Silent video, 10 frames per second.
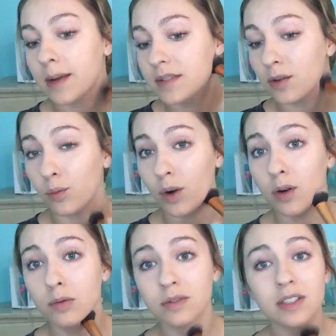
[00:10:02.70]
it
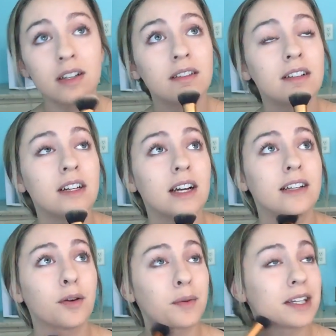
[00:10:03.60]
won't. I
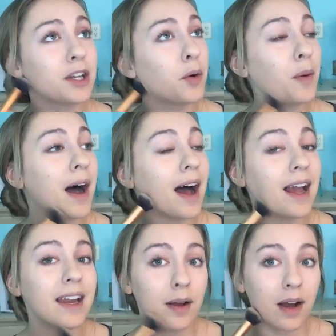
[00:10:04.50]
don't really know why.